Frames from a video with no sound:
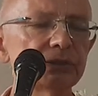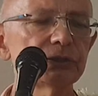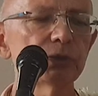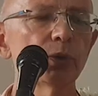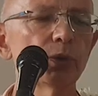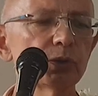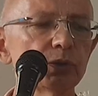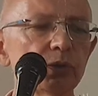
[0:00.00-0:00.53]

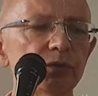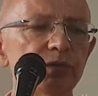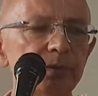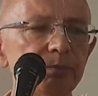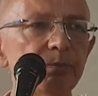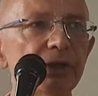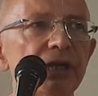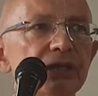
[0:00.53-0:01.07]
sort of
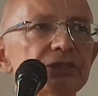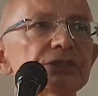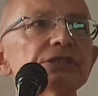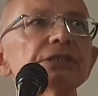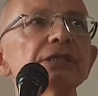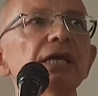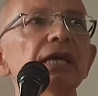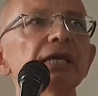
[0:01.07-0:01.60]

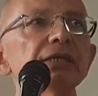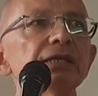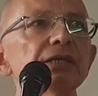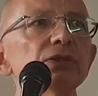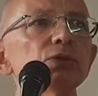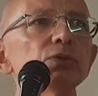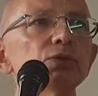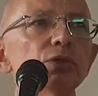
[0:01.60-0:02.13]
impression
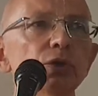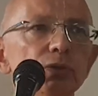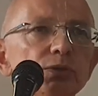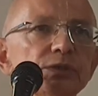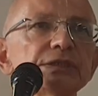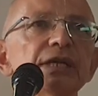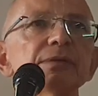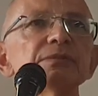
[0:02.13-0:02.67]
that to know
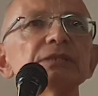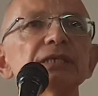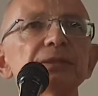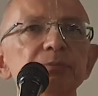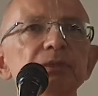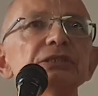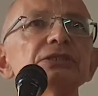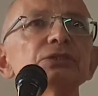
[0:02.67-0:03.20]

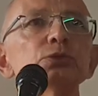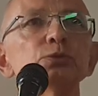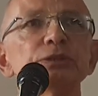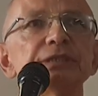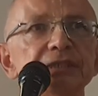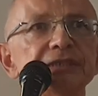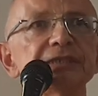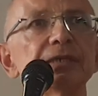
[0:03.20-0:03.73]
something means to
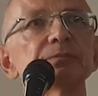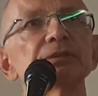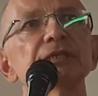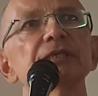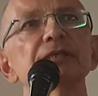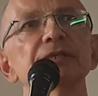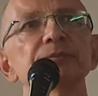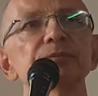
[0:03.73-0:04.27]
see something.